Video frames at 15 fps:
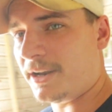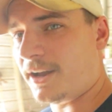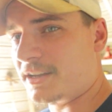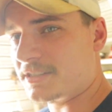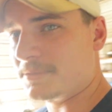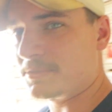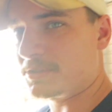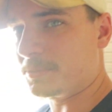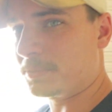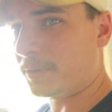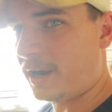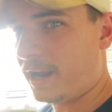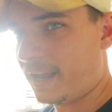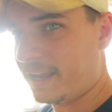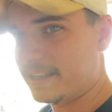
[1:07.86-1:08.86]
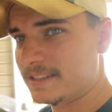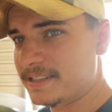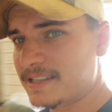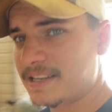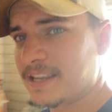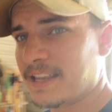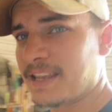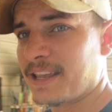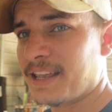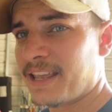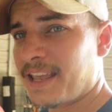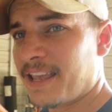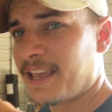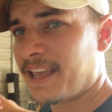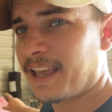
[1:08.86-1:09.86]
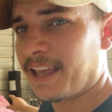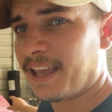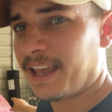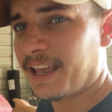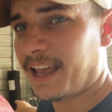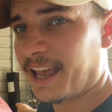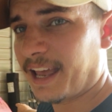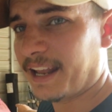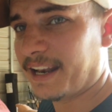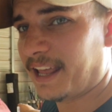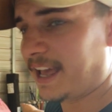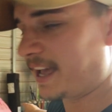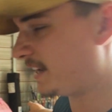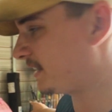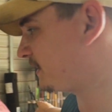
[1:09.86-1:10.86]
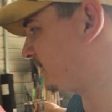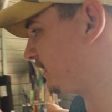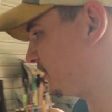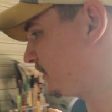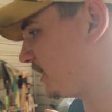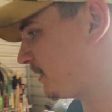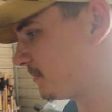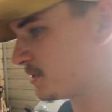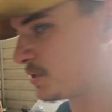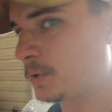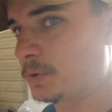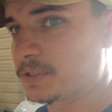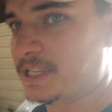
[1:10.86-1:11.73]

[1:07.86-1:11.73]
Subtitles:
me an awesome surprise and had cleared up this whole